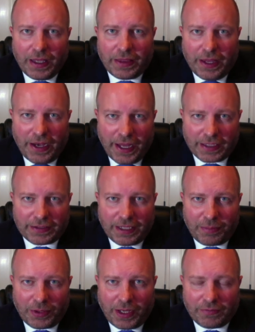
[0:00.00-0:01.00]
the next
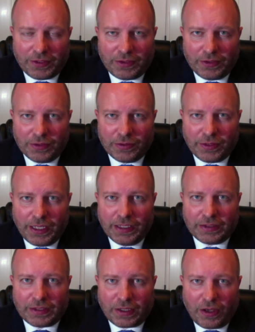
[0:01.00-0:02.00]
step you have to do
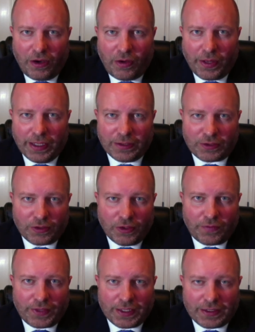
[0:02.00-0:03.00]
is go and
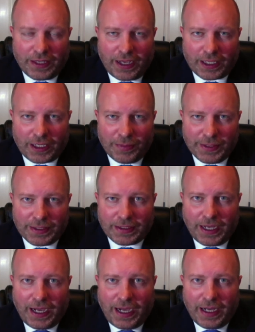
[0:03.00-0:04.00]
serve these documents
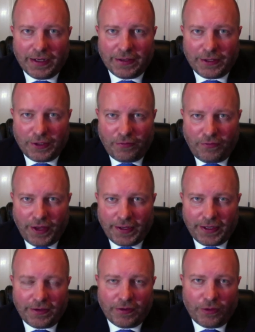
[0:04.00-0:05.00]
on the
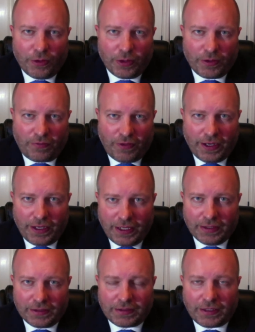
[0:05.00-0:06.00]
defendant or
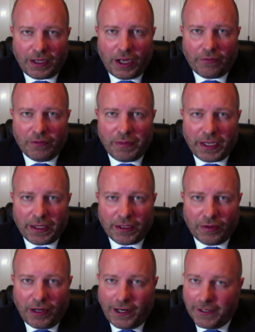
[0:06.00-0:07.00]
defendants, however many
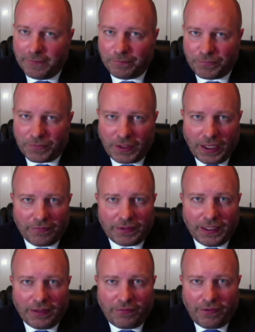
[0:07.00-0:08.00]
there are. You have
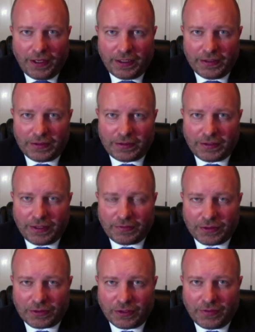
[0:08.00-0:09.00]
10 defendants, you have
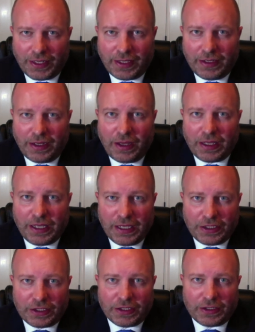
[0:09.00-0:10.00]
to serve it on
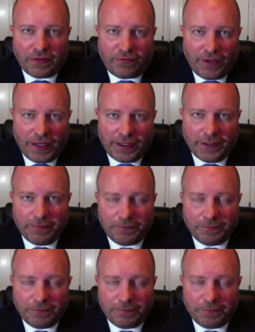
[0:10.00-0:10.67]
each defendant.